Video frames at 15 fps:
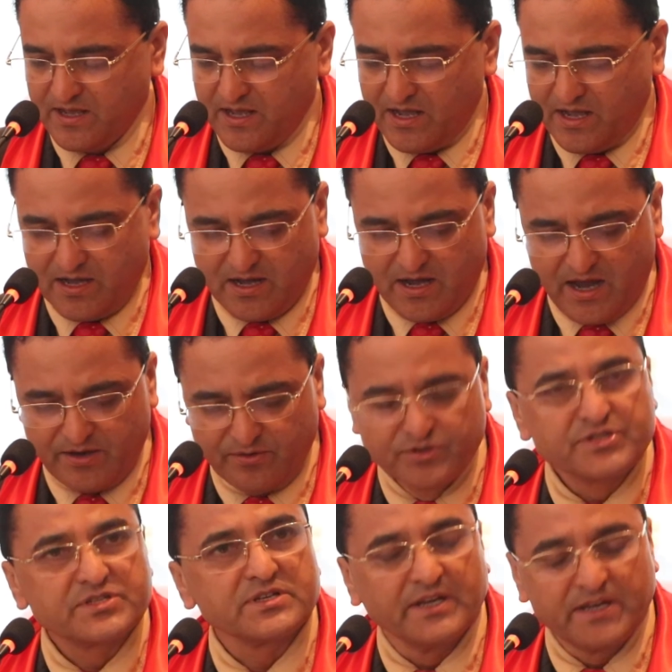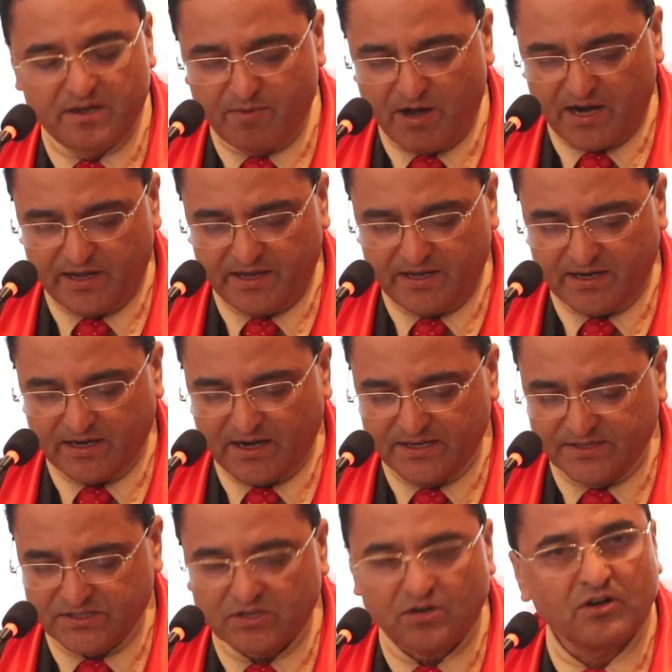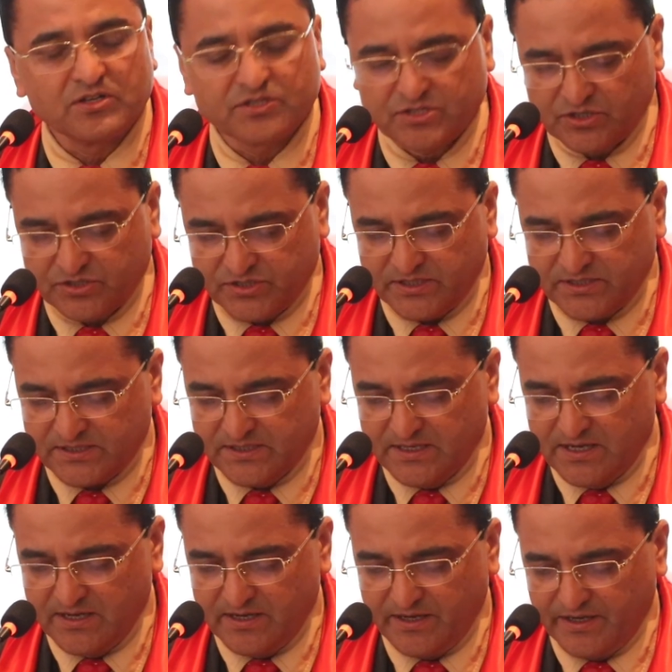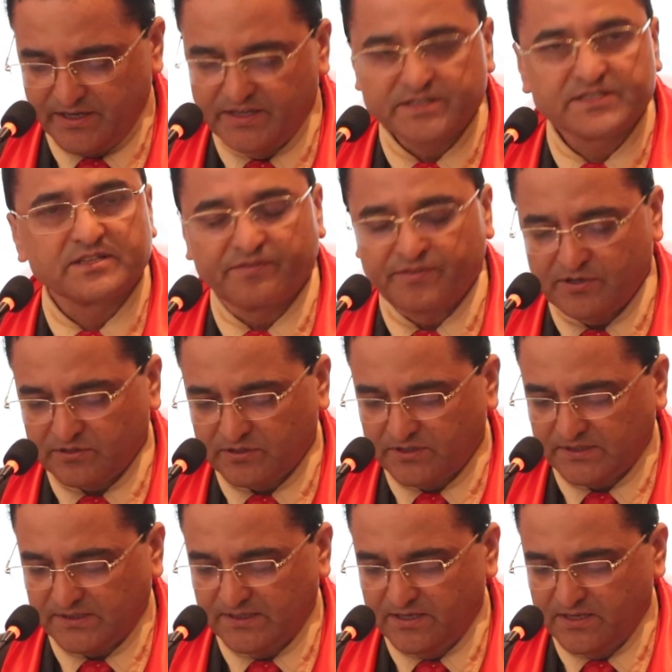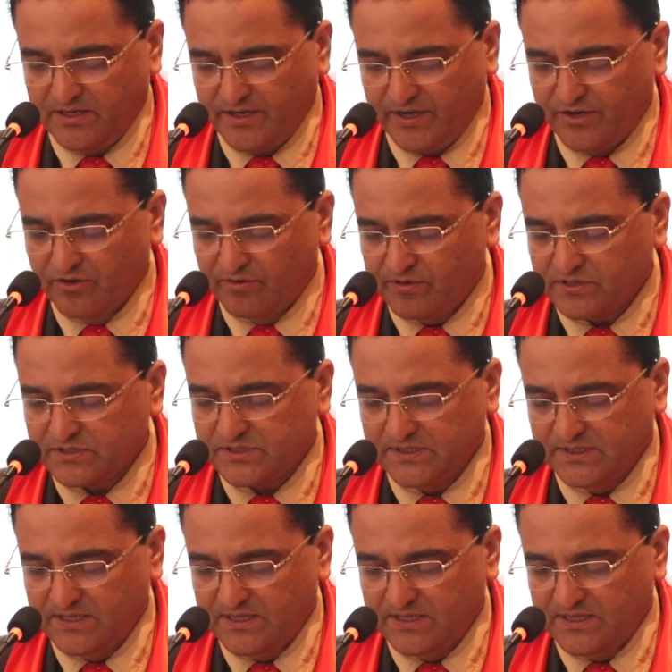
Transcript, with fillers: Uh, I wish Himalaya Airlines all success in its further endeavors.